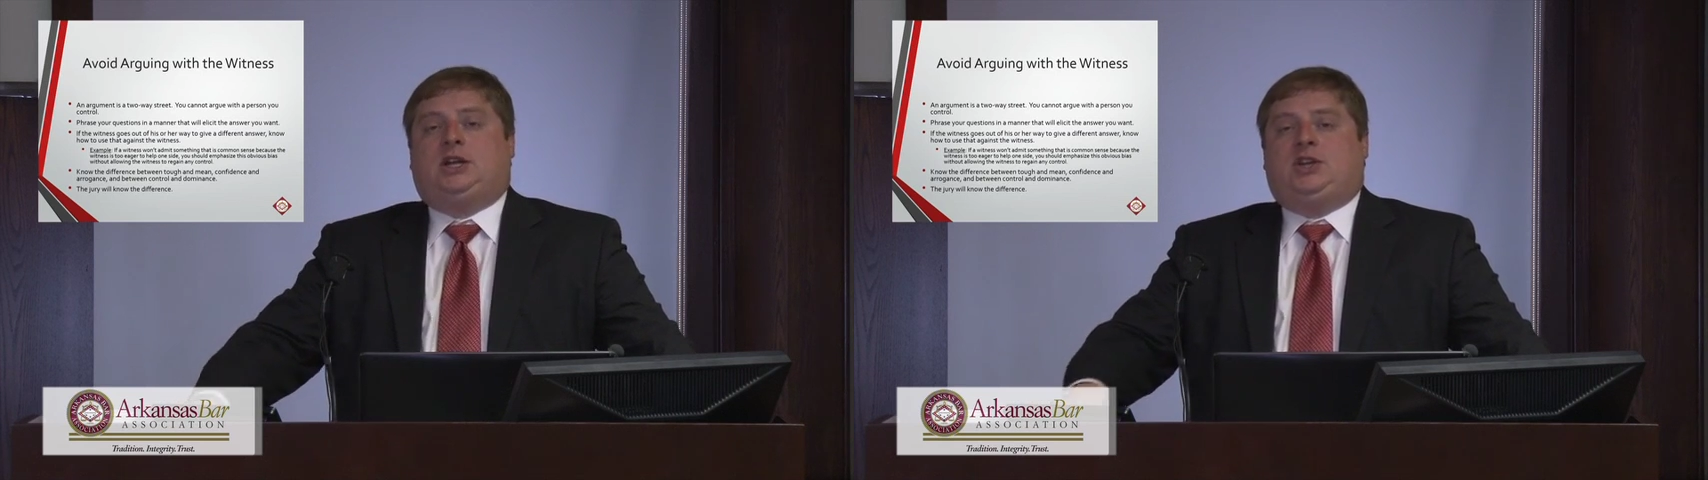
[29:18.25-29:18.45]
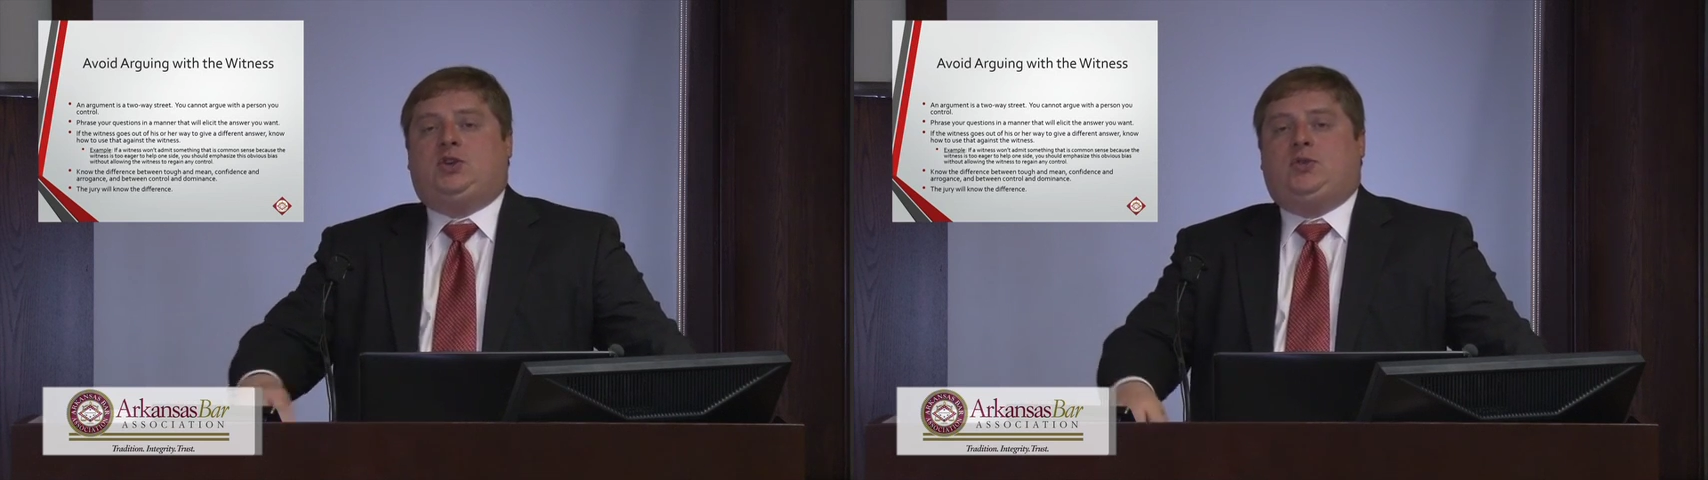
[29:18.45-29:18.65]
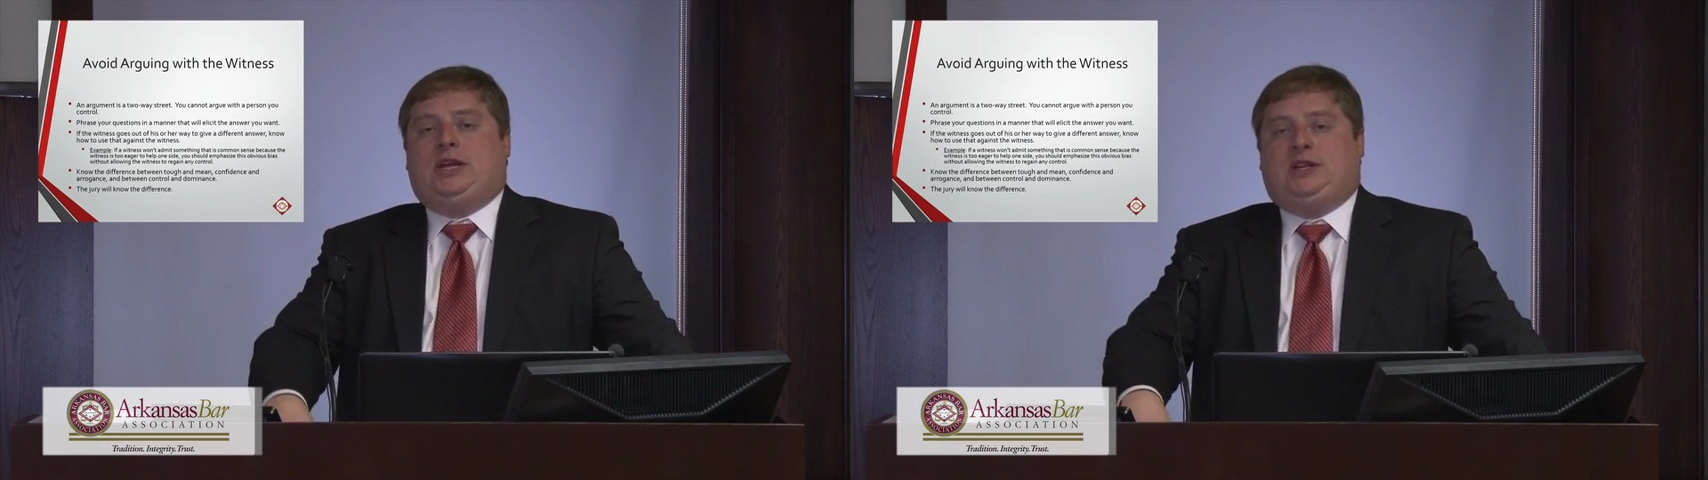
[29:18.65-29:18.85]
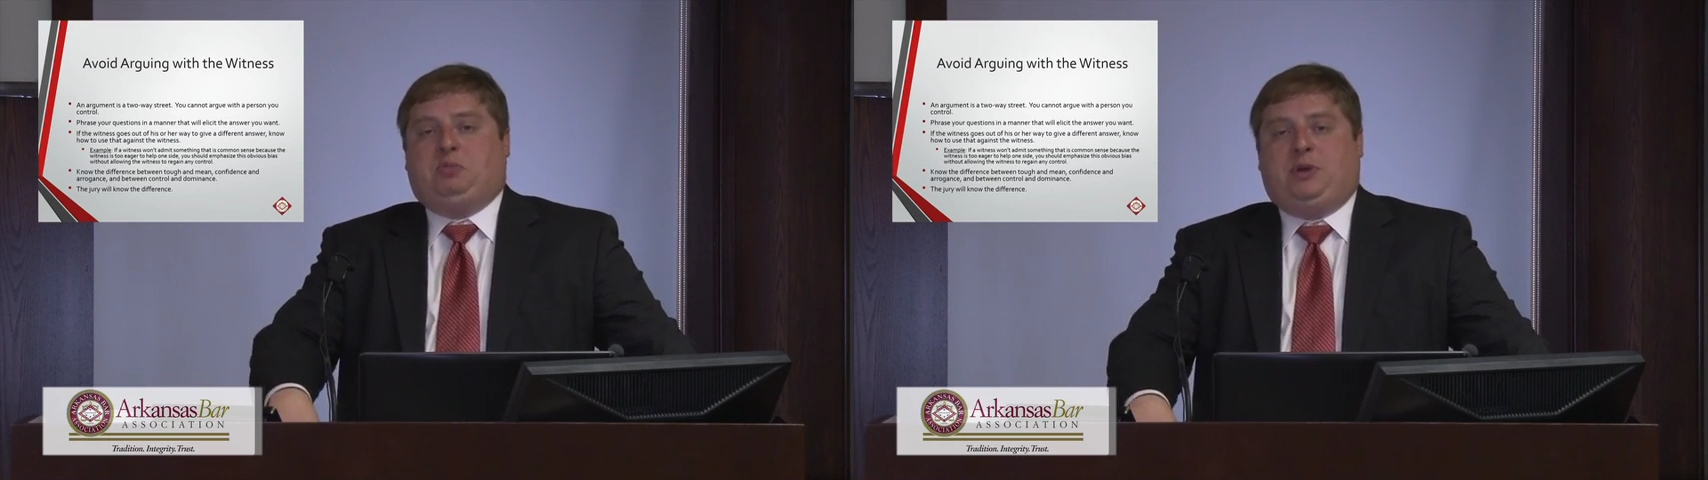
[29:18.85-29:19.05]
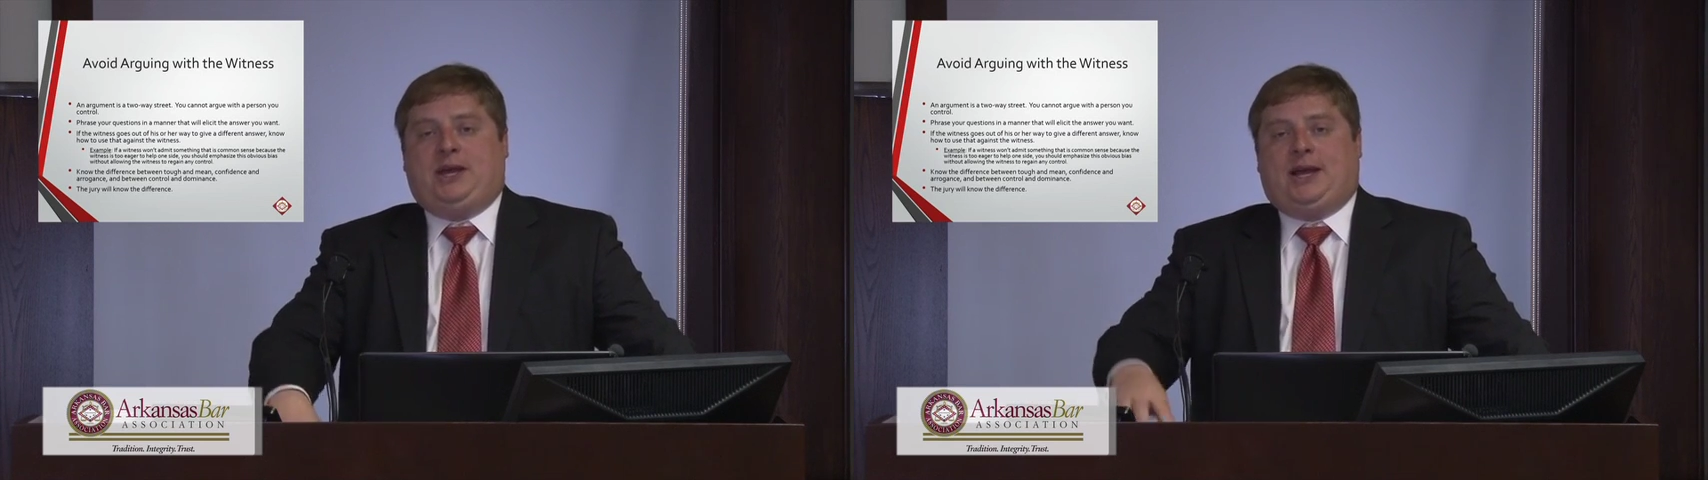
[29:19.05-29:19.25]
you need to
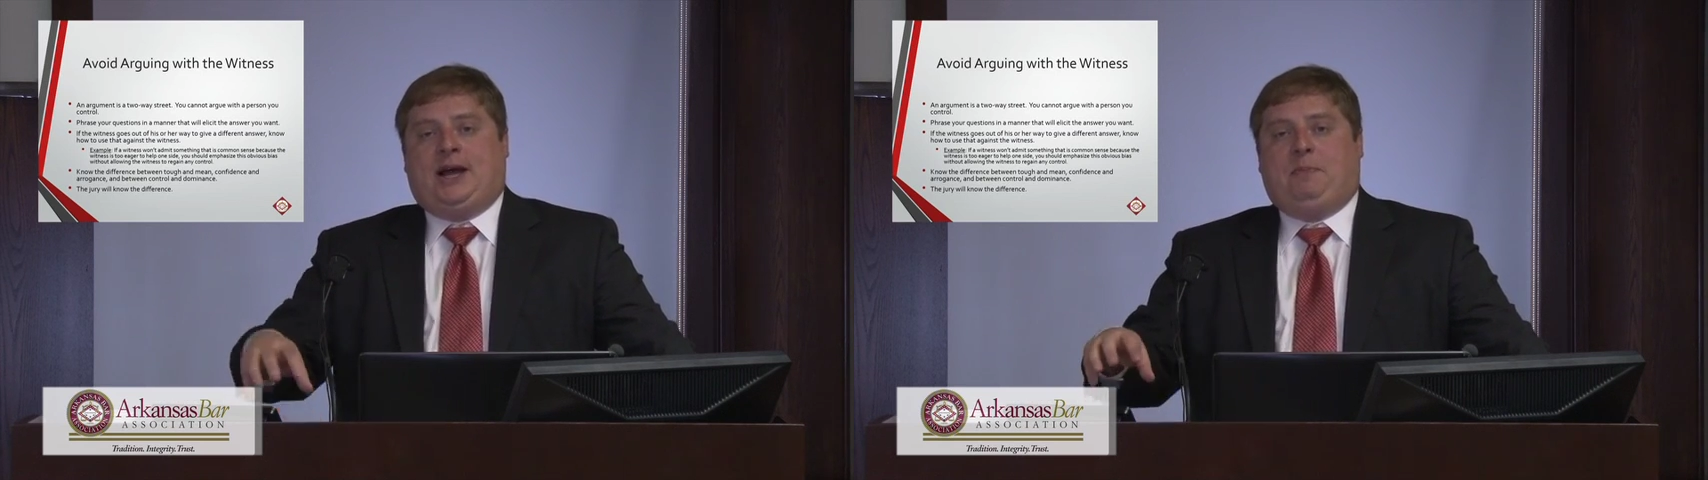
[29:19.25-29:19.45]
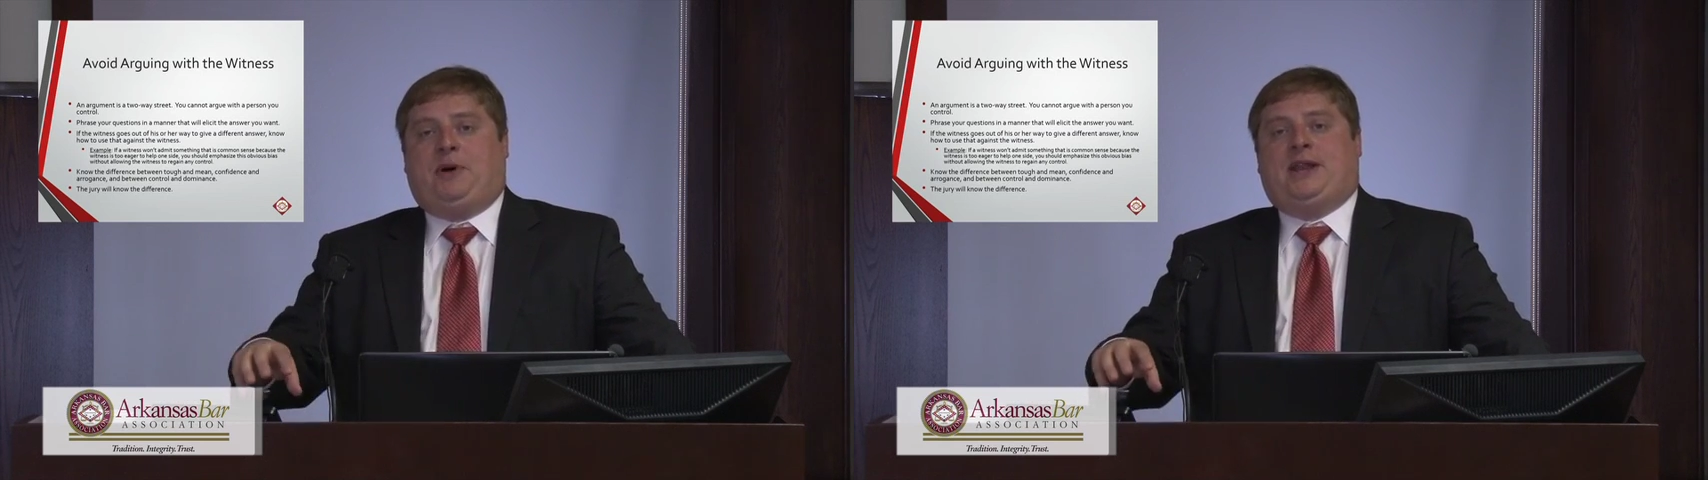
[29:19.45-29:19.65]
pick up